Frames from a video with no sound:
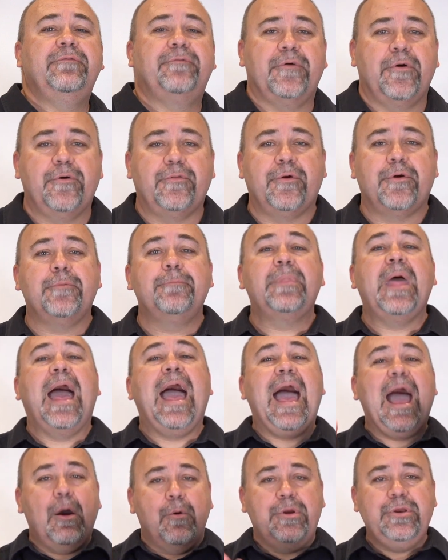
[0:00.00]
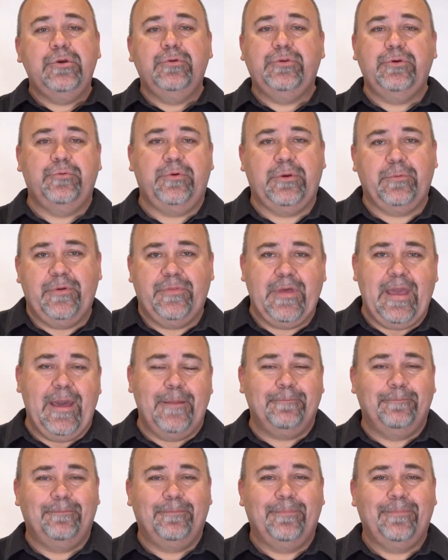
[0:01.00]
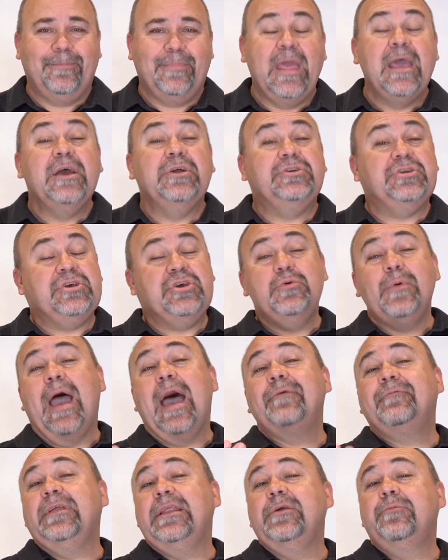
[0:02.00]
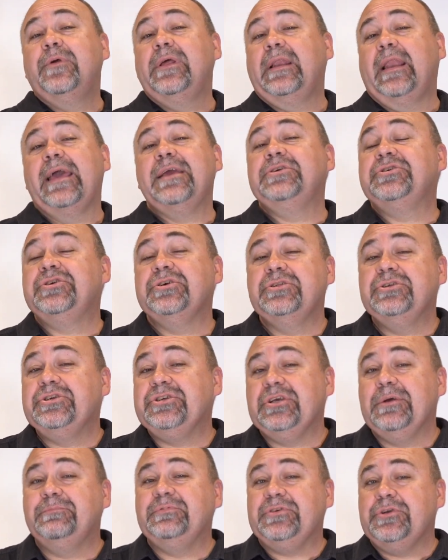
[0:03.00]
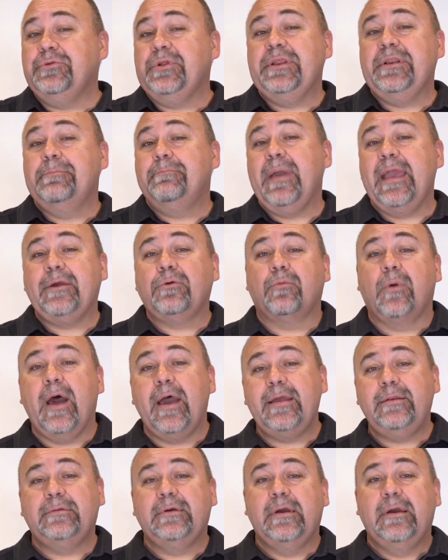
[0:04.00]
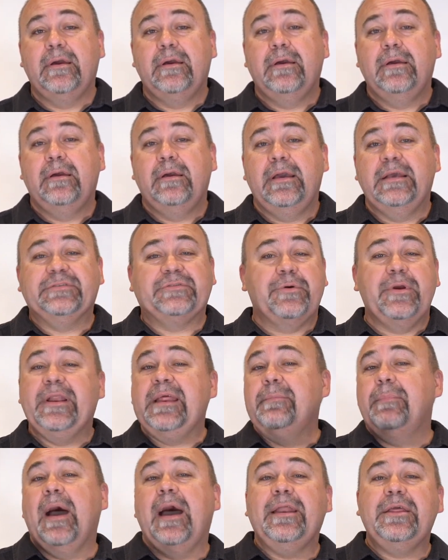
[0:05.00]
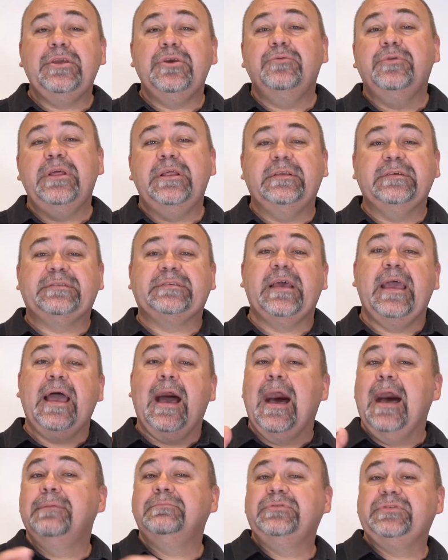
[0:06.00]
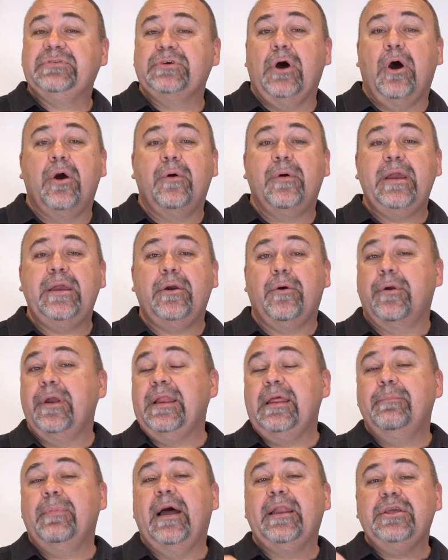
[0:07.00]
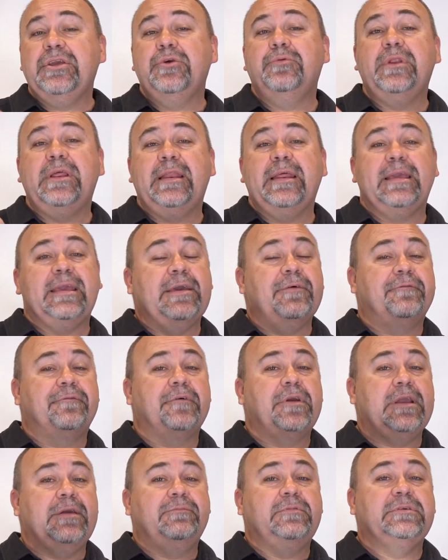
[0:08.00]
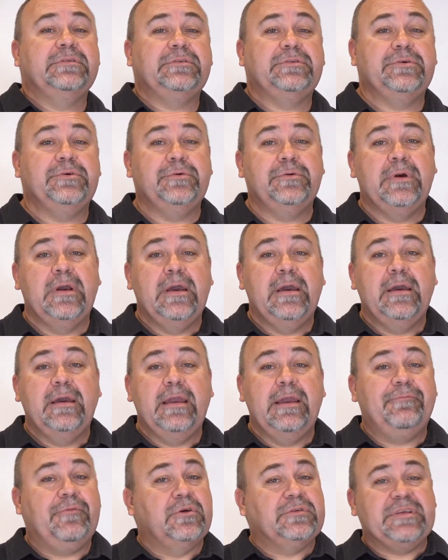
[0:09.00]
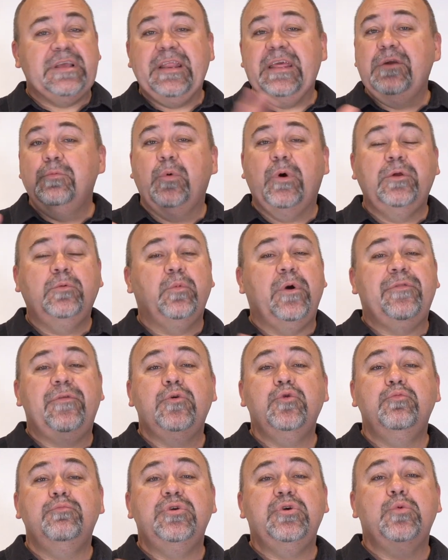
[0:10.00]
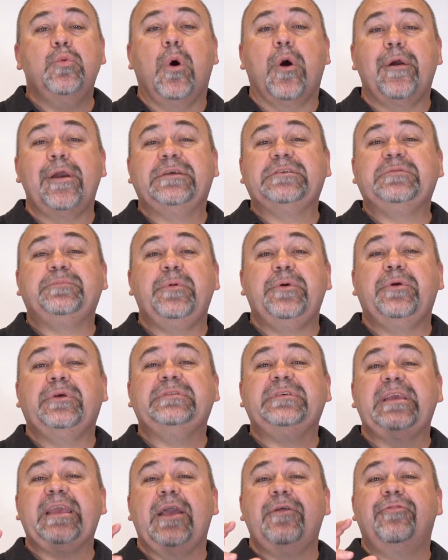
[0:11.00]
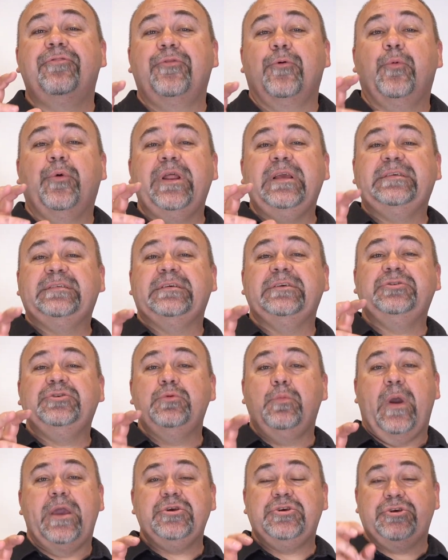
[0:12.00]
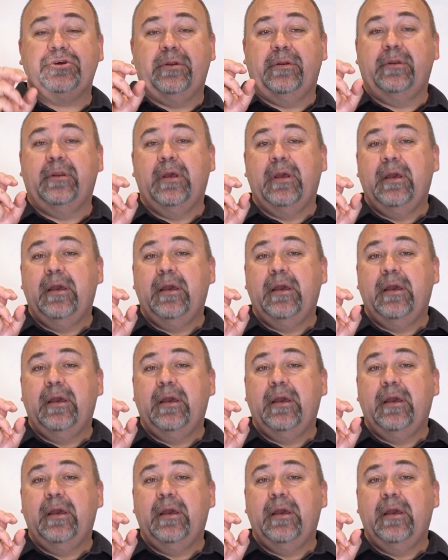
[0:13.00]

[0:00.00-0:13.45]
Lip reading: further, how are you doing with that? Do you have any relationships you need to make right? Is there anybody you need to say I'm sorry or anybody you need to give forgiveness to? If there's anyone with whom you are experiencing a thorny situation,